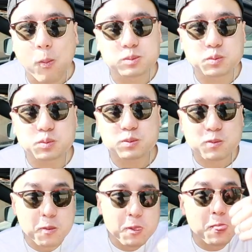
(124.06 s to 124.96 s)
How is
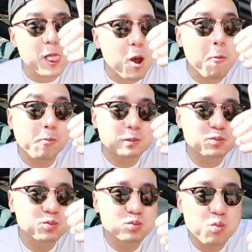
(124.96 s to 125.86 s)
it?
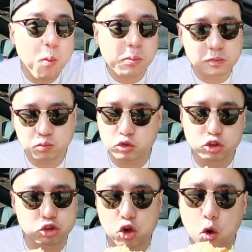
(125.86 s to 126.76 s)
Was it your favorite?
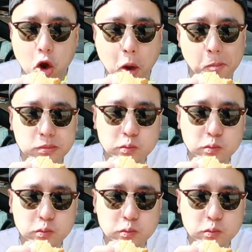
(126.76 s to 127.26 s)
It's so good.